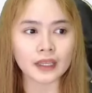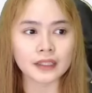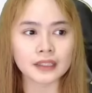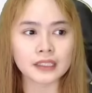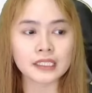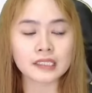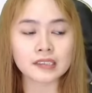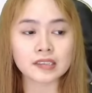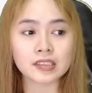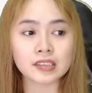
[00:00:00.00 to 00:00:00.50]

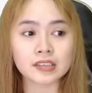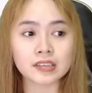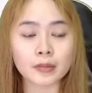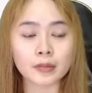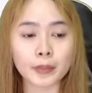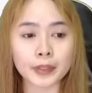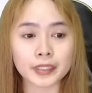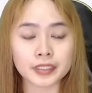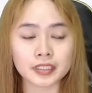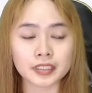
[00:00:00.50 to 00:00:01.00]
This is the
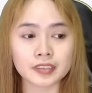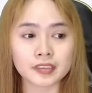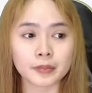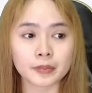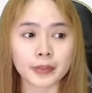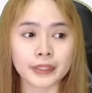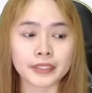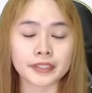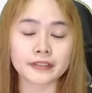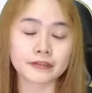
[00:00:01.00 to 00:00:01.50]

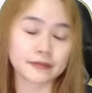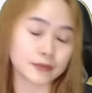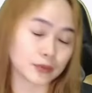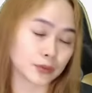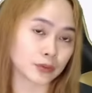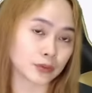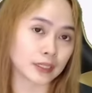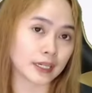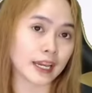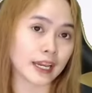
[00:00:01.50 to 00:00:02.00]
participating
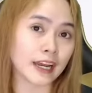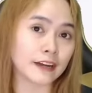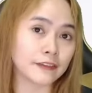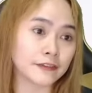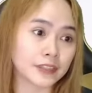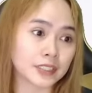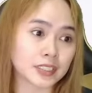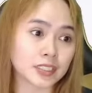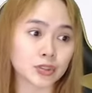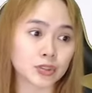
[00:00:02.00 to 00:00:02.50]
fund, the
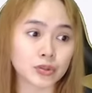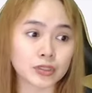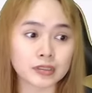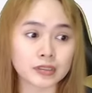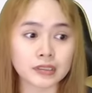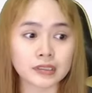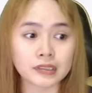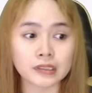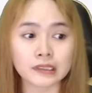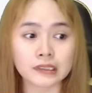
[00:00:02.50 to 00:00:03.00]
FX
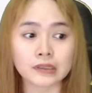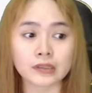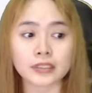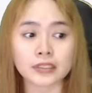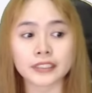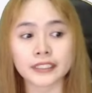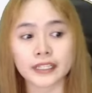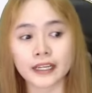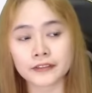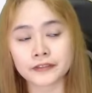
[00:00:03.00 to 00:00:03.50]
USDT
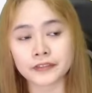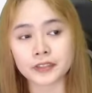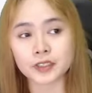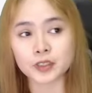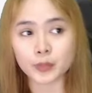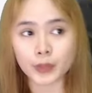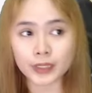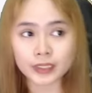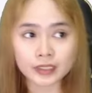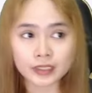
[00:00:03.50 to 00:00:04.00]
or the
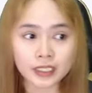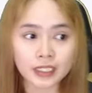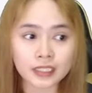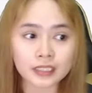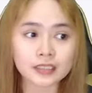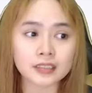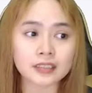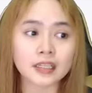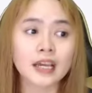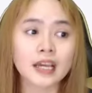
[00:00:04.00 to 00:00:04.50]
FX
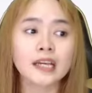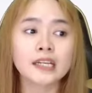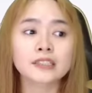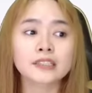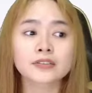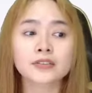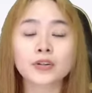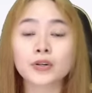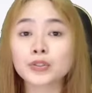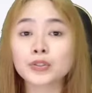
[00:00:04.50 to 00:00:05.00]
Pundex.
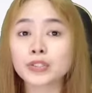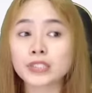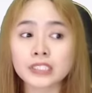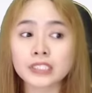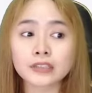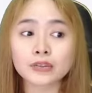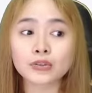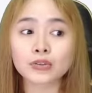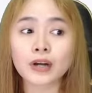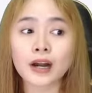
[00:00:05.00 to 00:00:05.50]
So you
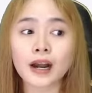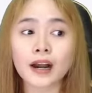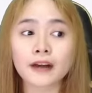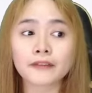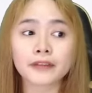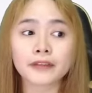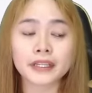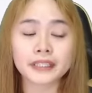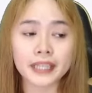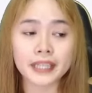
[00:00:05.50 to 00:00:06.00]
need to
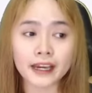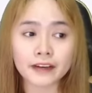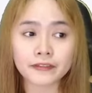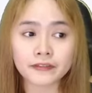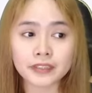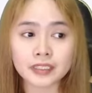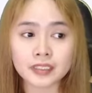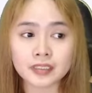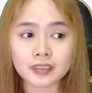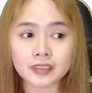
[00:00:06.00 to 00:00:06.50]
have an
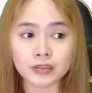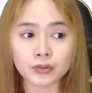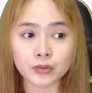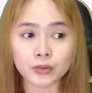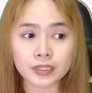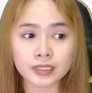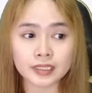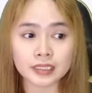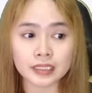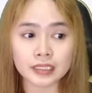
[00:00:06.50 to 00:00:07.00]
FX
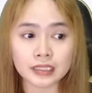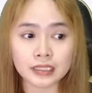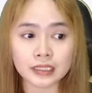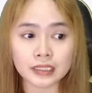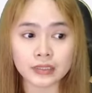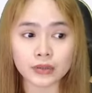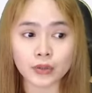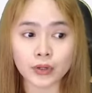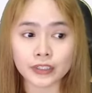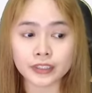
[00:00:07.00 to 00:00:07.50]

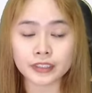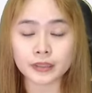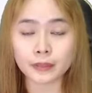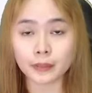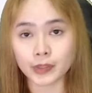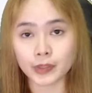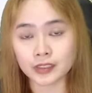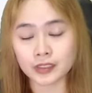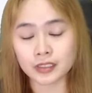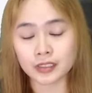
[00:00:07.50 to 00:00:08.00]
USDT or the
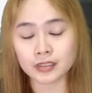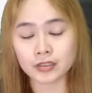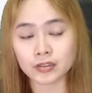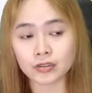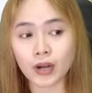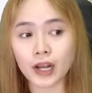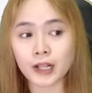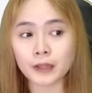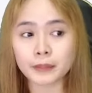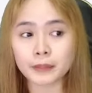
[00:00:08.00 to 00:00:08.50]
Pundex.
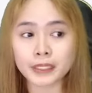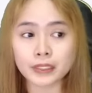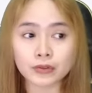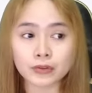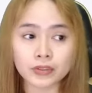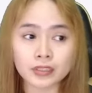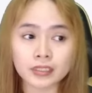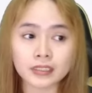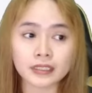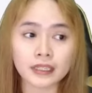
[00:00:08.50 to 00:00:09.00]
So I'll be
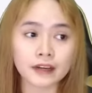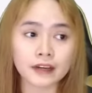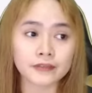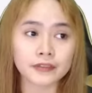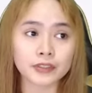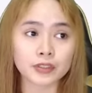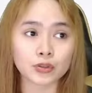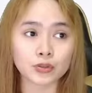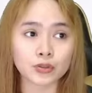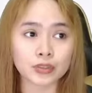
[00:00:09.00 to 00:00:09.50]
using the
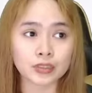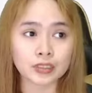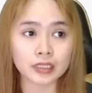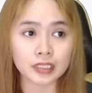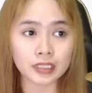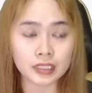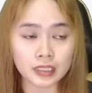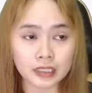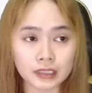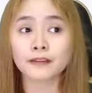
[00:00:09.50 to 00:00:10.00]
FX
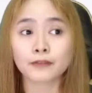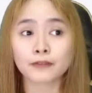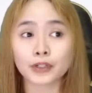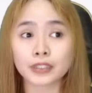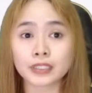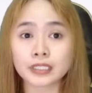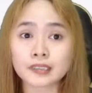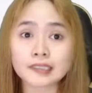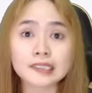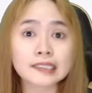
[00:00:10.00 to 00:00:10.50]
USDT
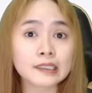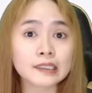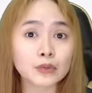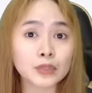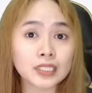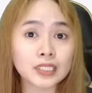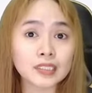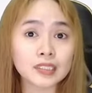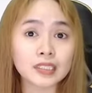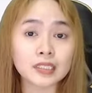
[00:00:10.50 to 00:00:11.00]
for this
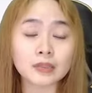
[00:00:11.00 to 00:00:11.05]
liquidity